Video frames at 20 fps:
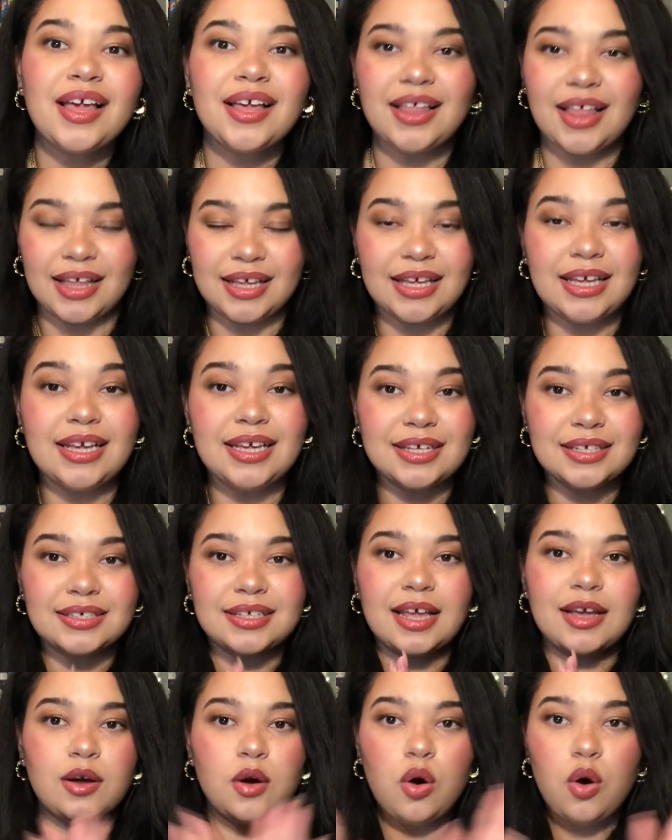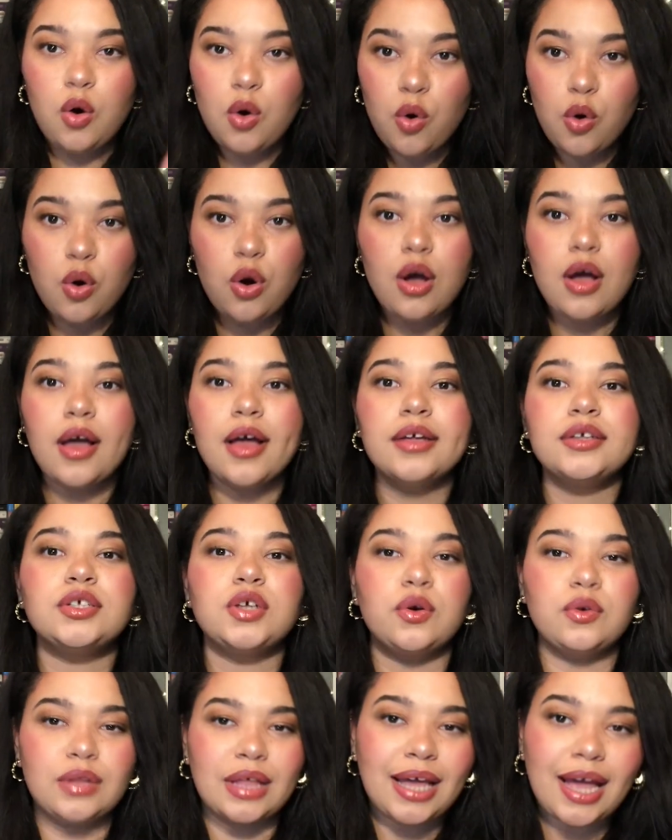Like, he is like, whew.
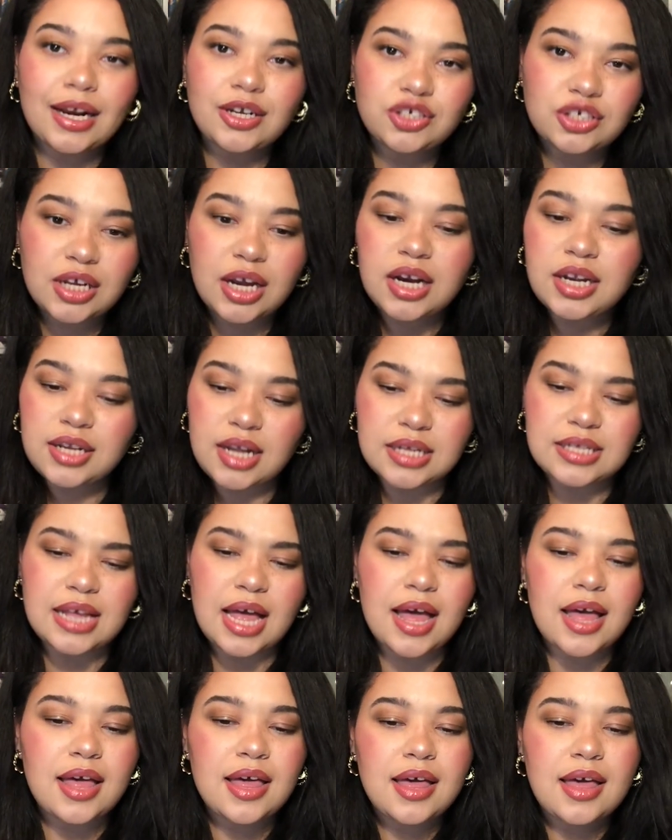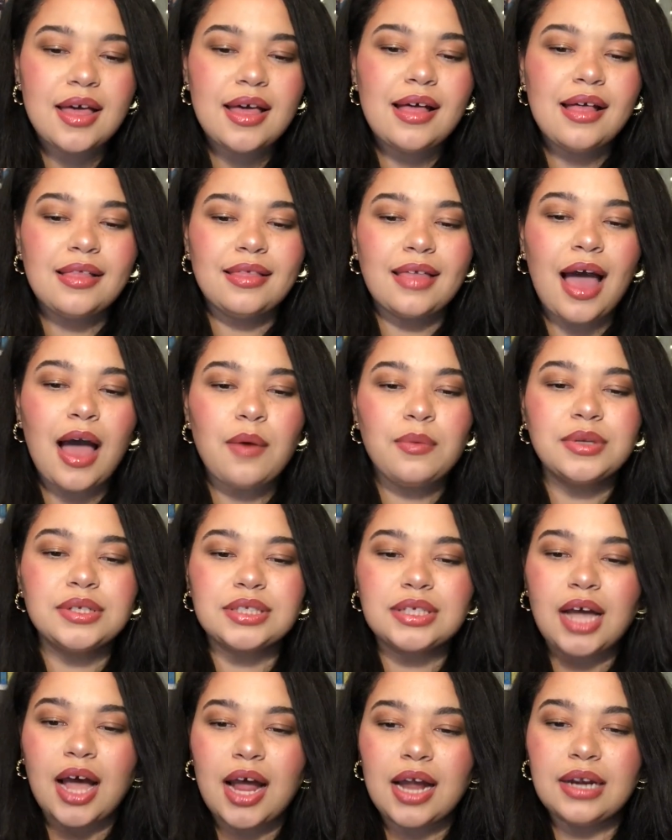So she kind of does that. That was
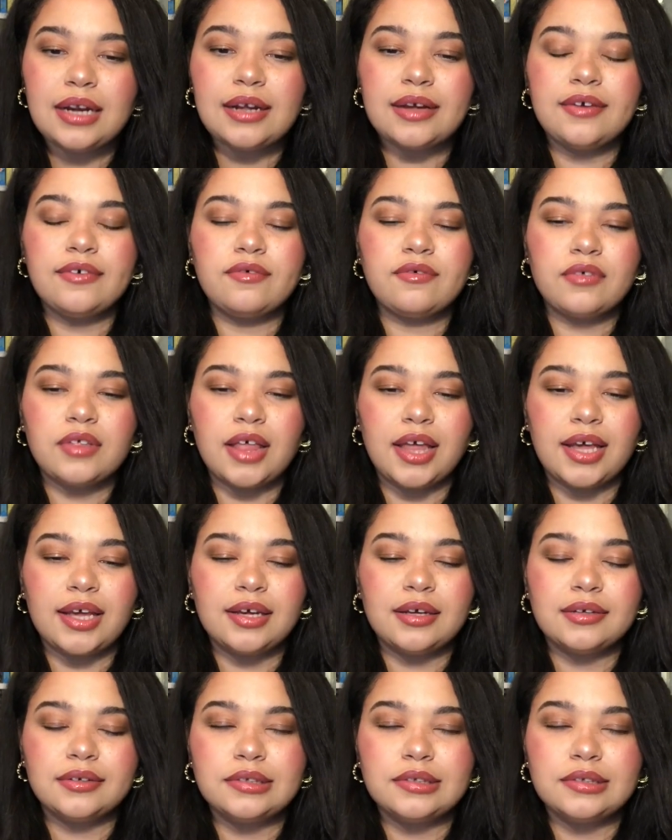kind of like,